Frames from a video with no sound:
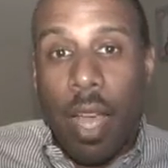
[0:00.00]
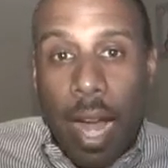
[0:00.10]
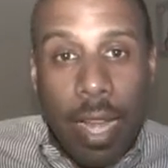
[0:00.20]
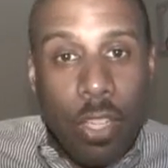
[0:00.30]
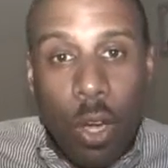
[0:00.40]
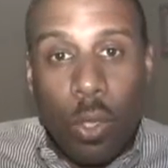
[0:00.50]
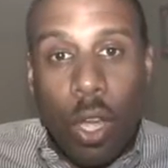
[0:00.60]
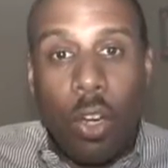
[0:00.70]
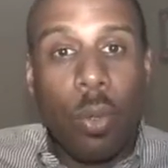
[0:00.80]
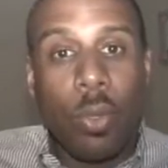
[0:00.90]
I no
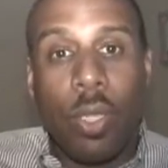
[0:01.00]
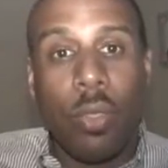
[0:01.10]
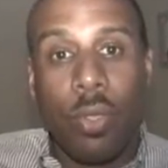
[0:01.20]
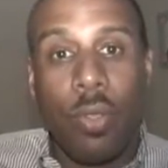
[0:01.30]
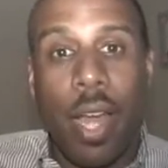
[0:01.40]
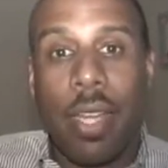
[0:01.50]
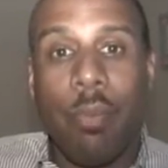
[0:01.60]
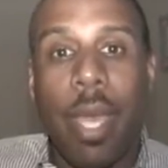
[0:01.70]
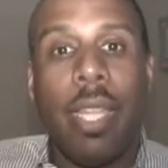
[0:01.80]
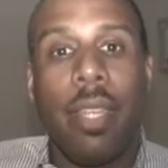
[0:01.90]
longer was going to try to
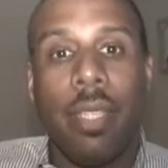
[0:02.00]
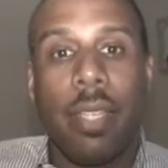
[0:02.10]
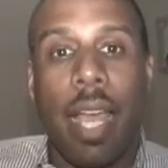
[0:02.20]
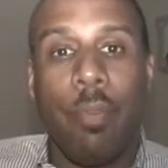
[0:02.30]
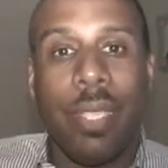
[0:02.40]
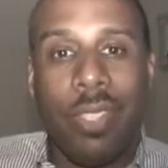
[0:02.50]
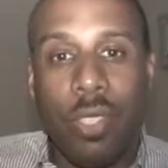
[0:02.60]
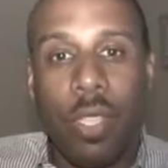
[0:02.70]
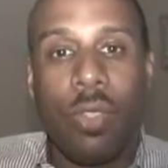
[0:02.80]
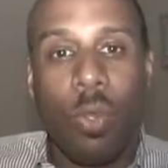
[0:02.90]
make things happen
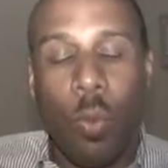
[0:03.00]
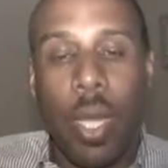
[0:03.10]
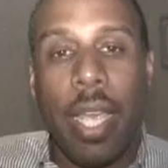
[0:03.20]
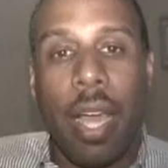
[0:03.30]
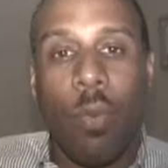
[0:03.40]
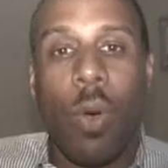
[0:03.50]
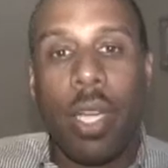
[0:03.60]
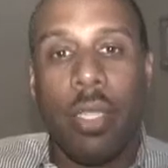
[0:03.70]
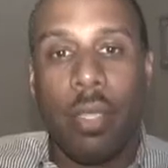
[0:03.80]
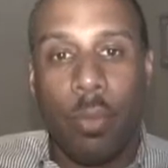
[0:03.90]
just the way I
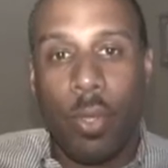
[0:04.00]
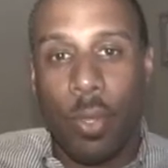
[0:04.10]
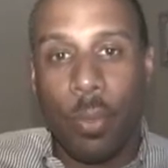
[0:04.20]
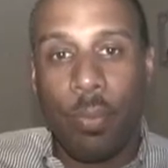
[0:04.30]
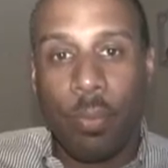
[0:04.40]
wanted them to.